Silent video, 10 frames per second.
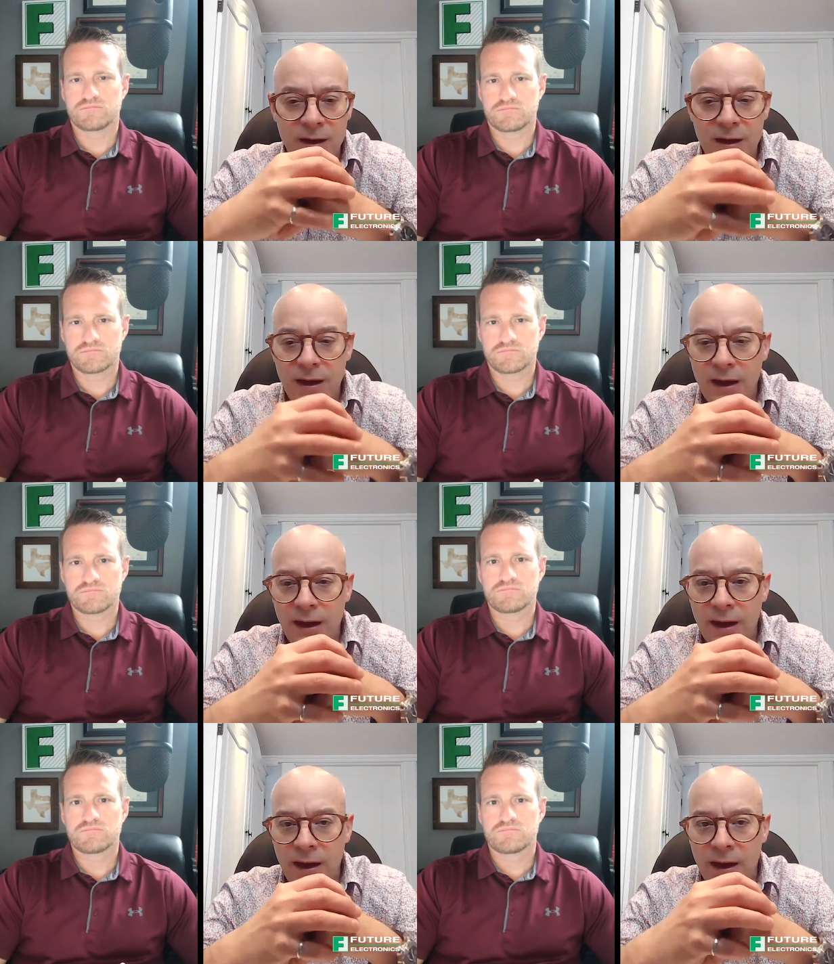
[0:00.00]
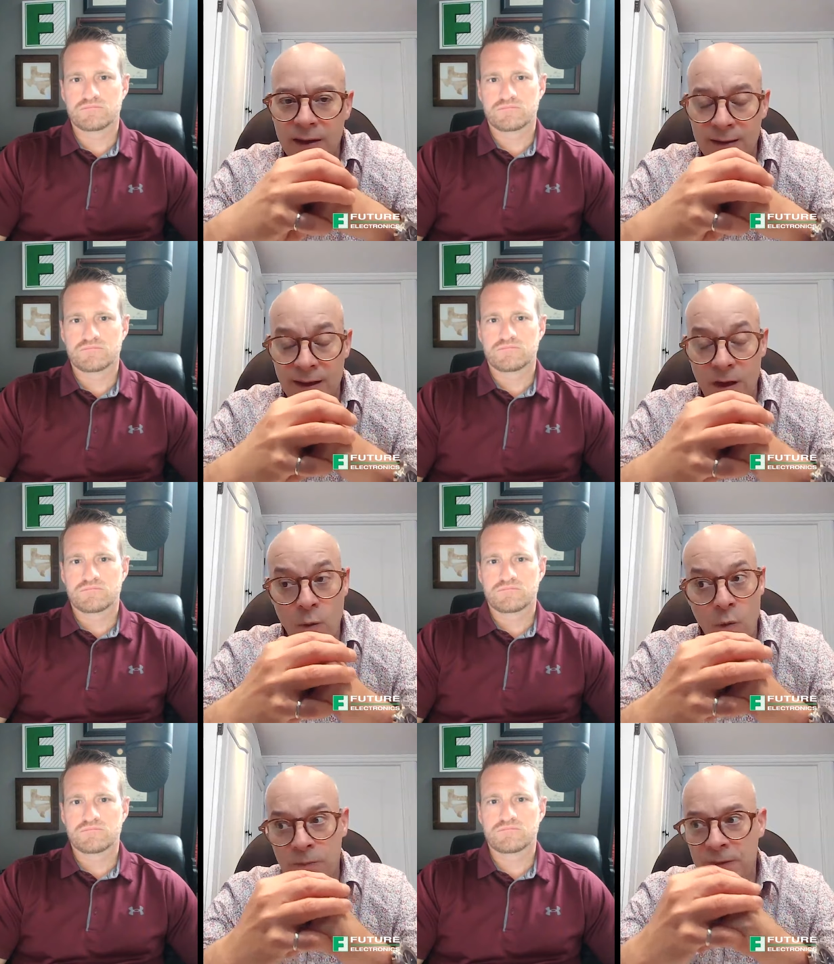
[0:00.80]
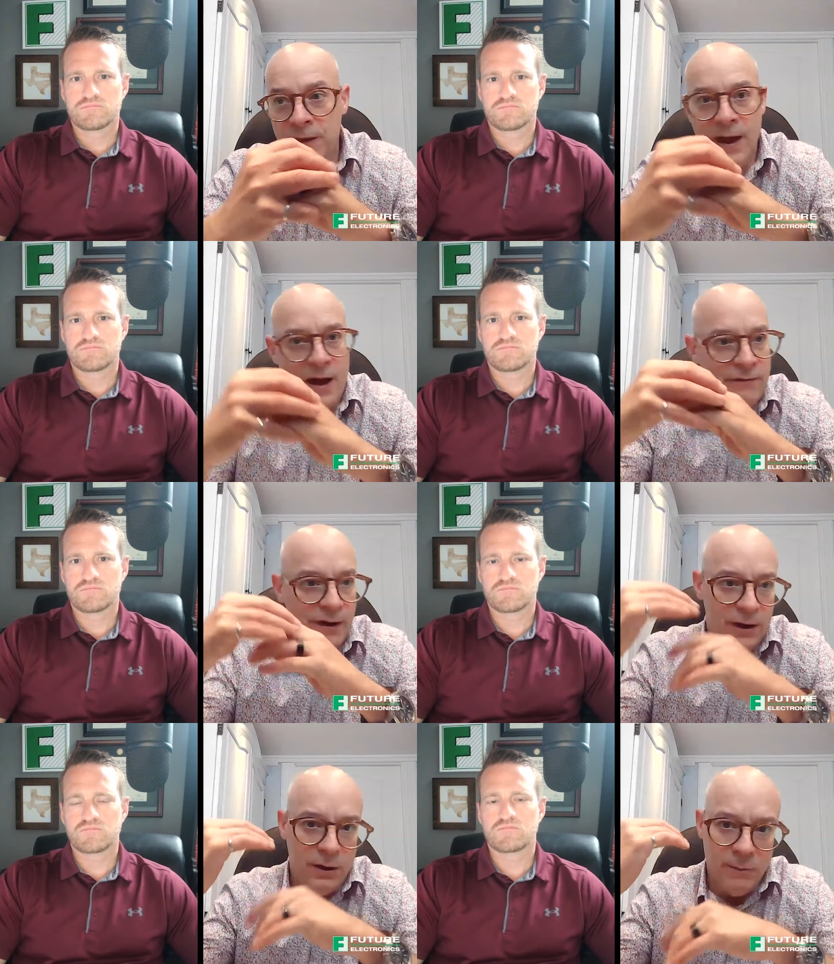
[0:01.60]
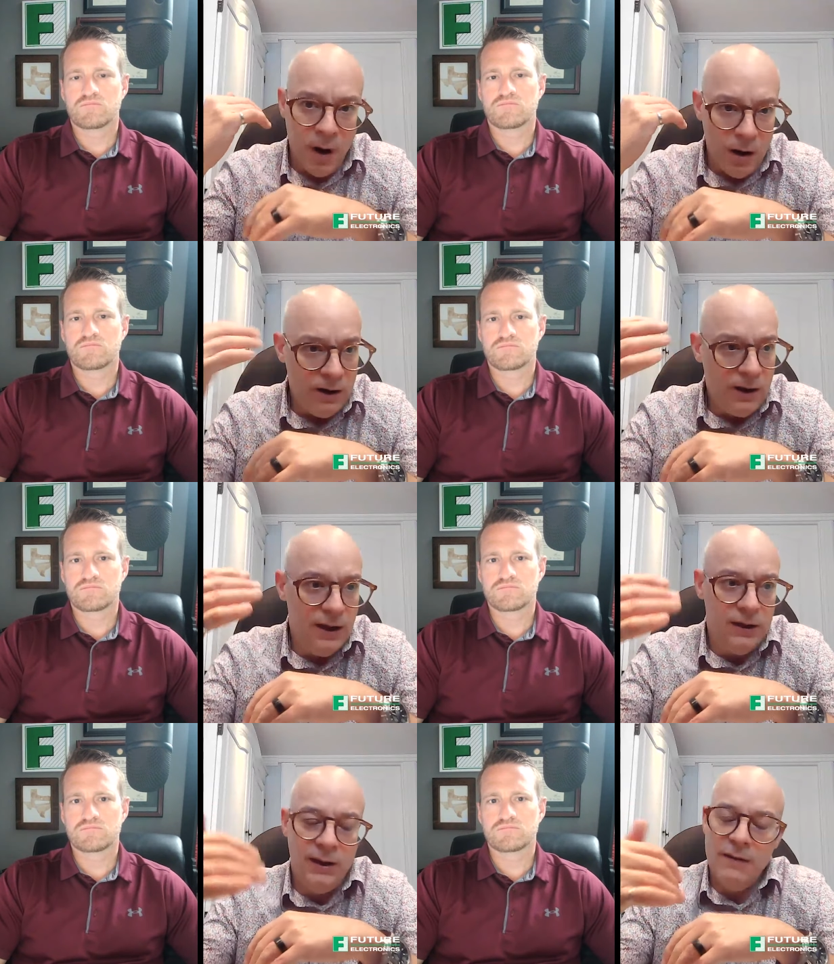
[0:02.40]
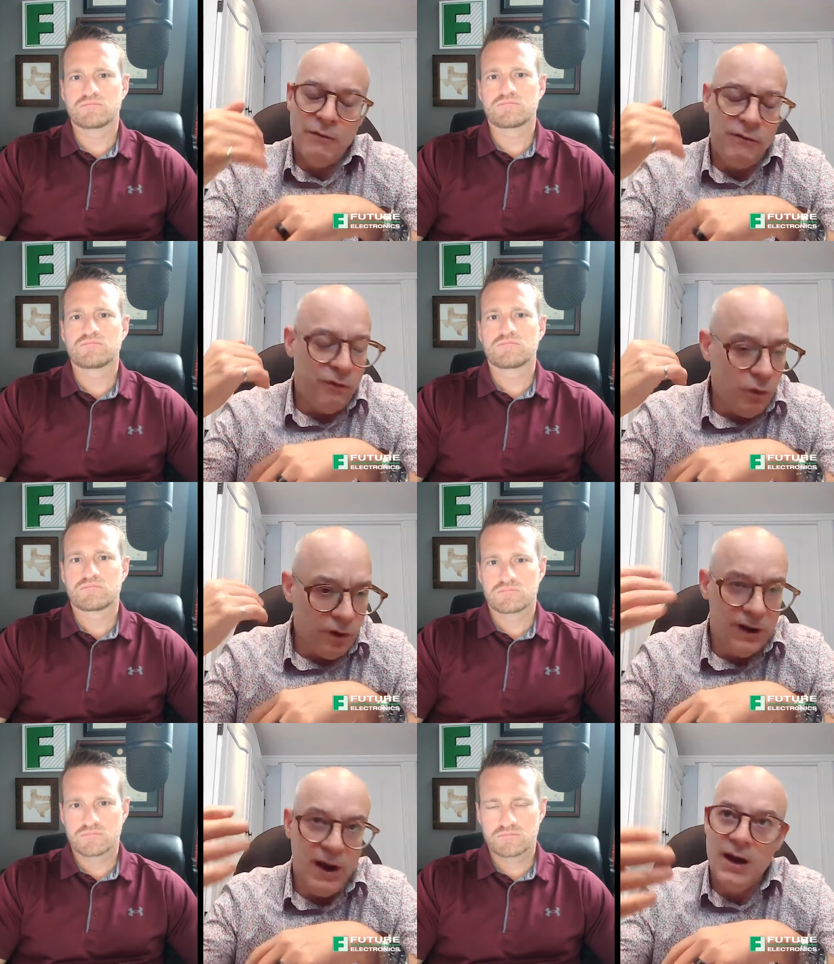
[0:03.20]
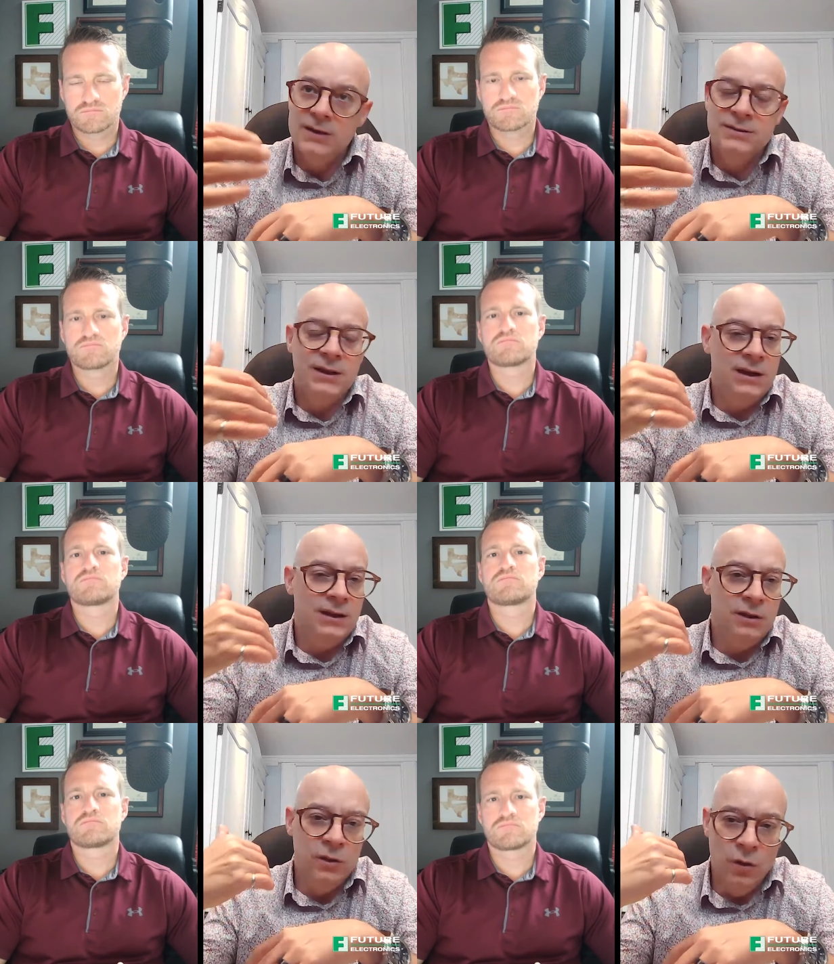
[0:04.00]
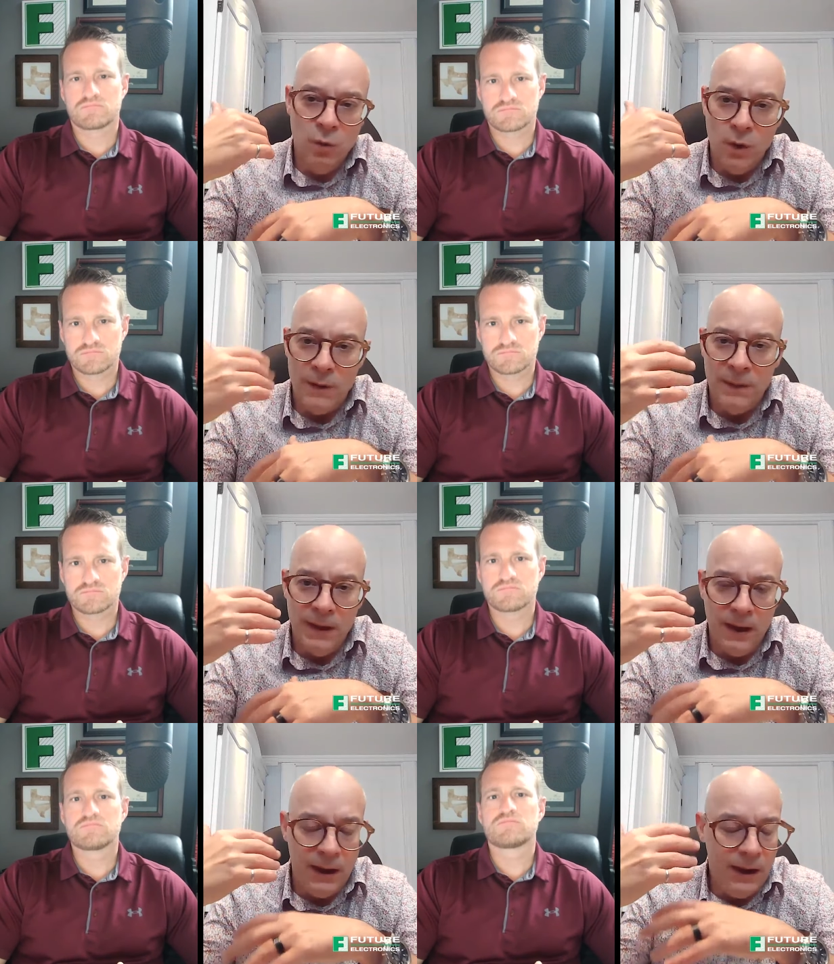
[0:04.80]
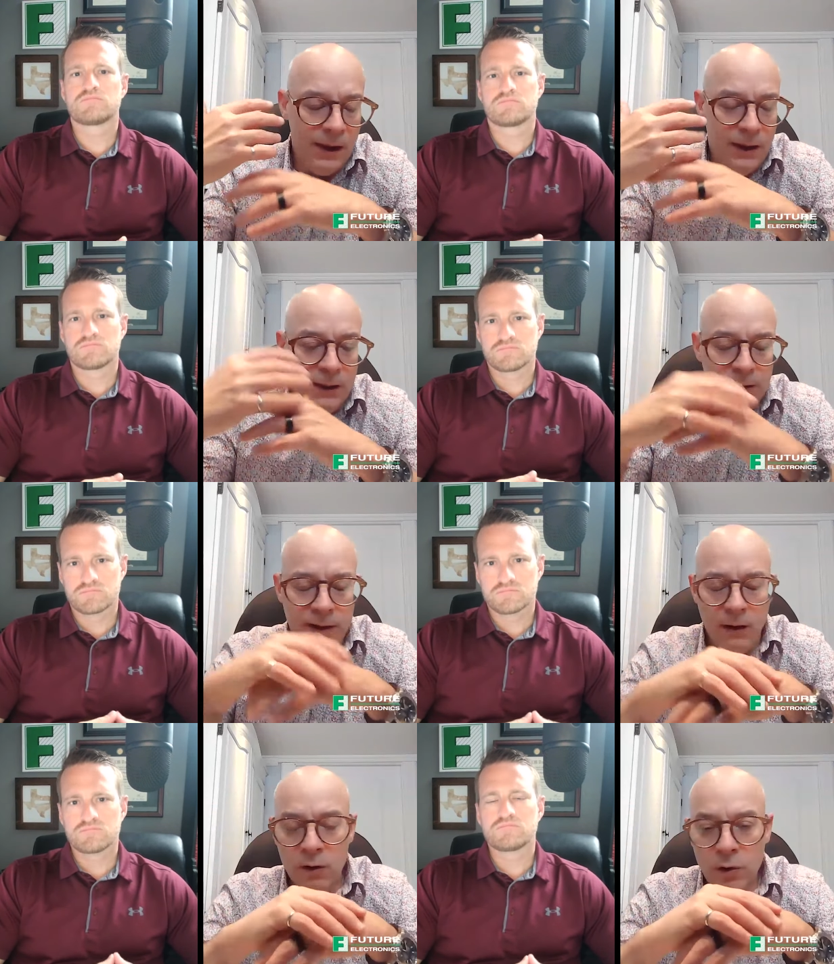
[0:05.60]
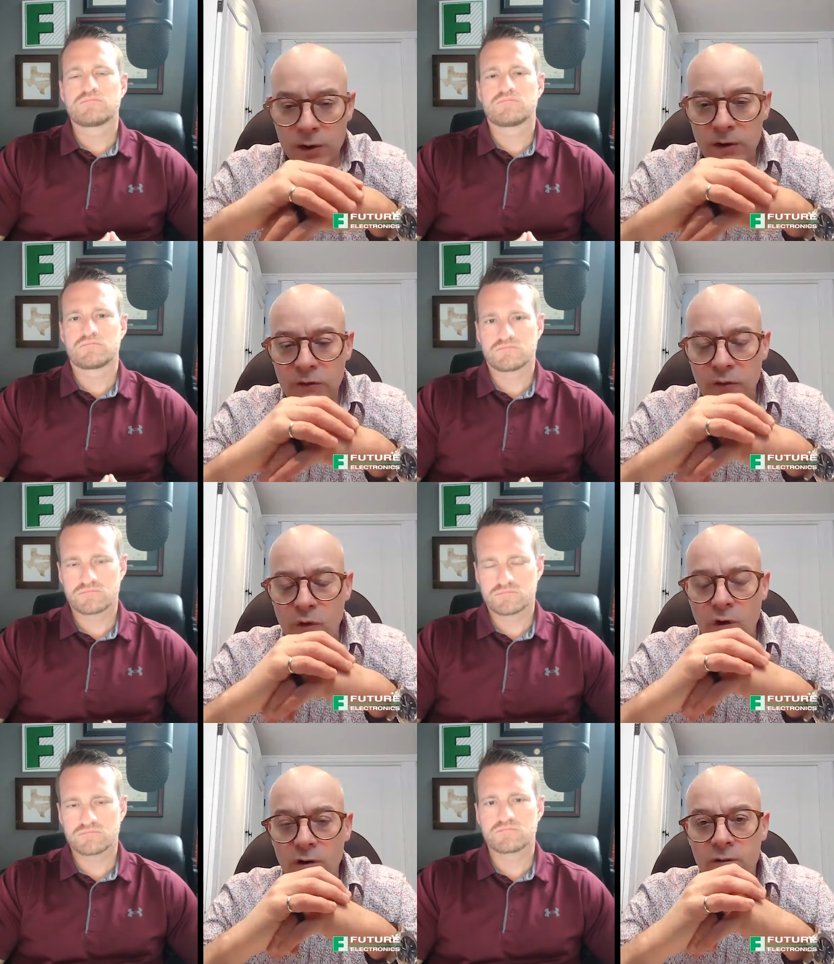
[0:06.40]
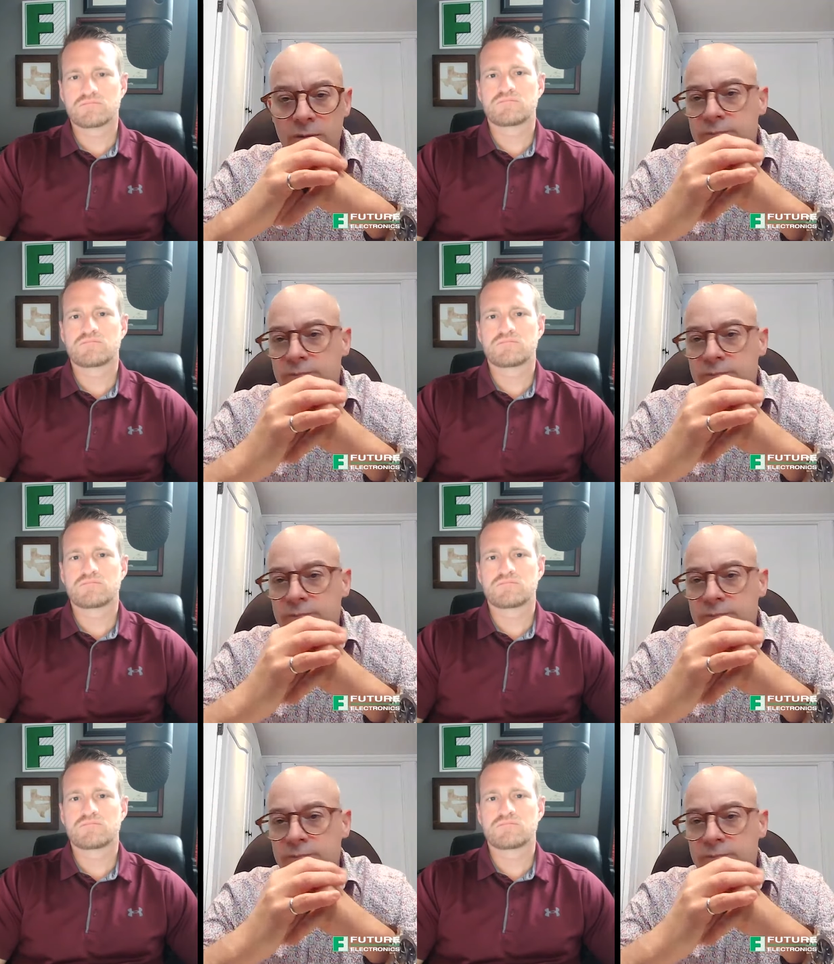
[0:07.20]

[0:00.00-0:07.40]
Speaker 1: and they they have like a market, they have a forecast, they know what they they are looking for,